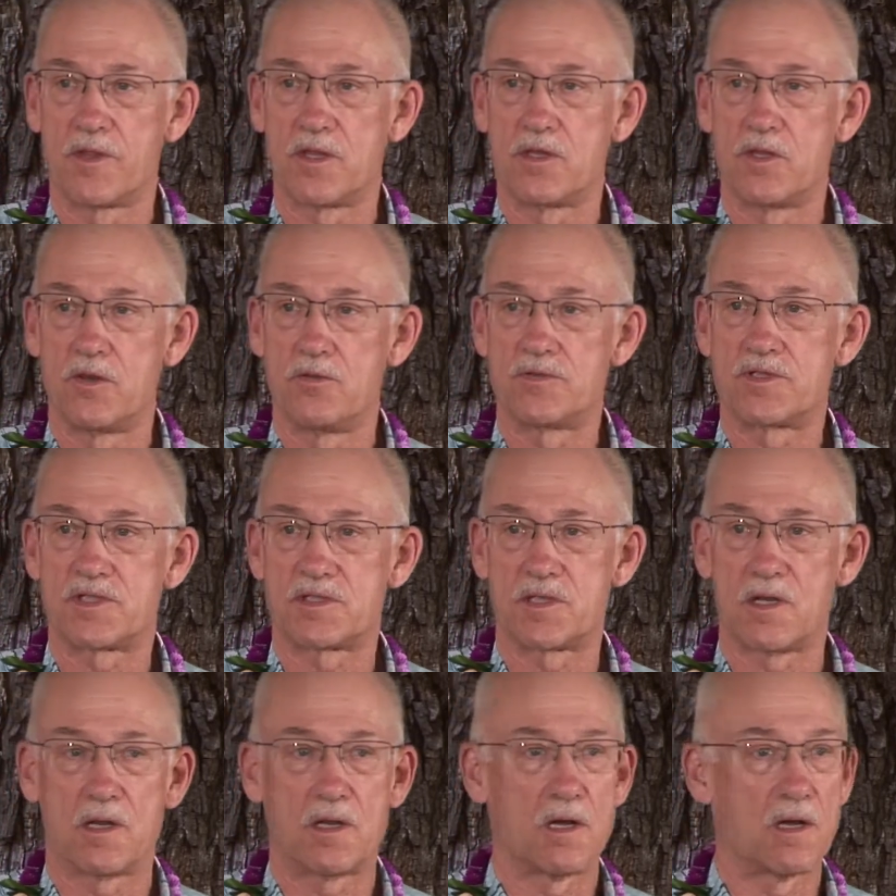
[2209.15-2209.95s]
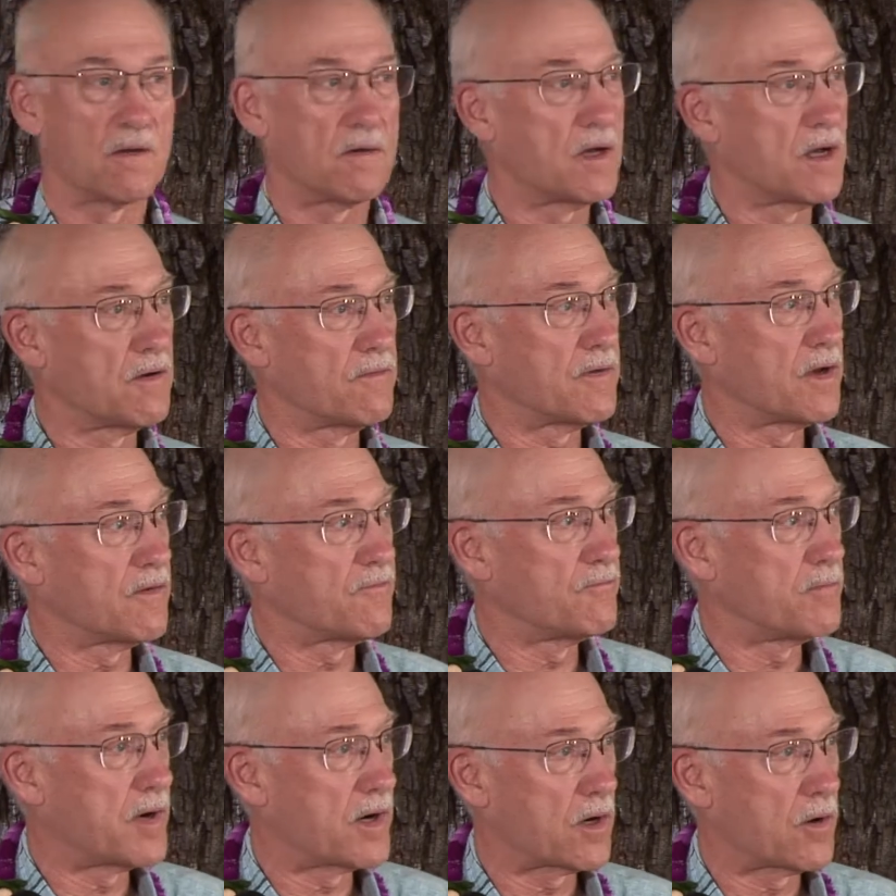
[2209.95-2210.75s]
use of
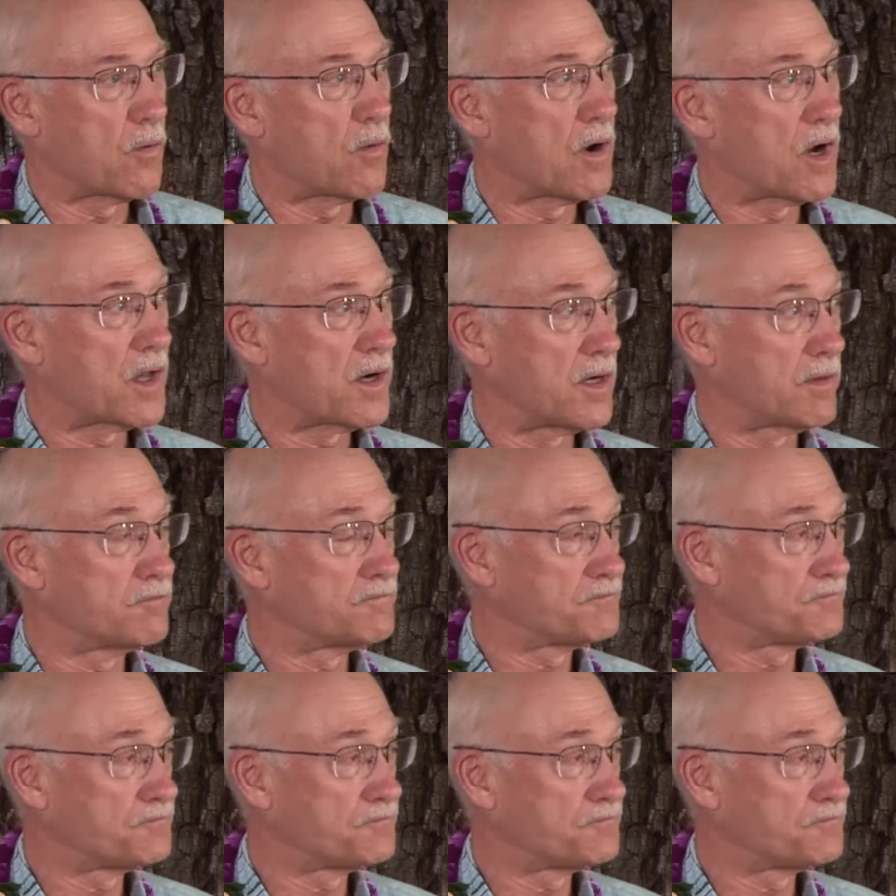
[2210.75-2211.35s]
marijuana.